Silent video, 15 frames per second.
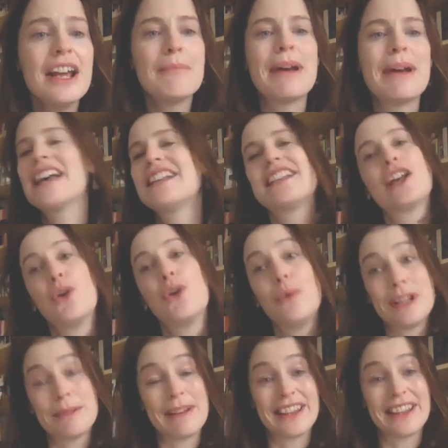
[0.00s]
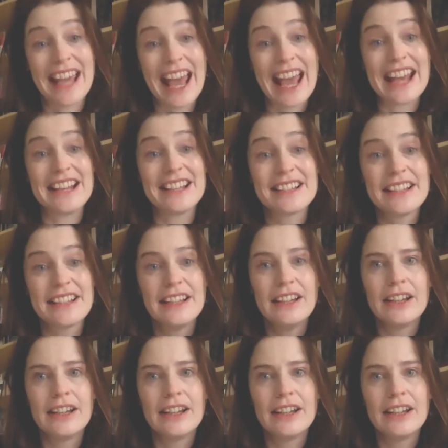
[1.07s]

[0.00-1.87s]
but has that always been the case?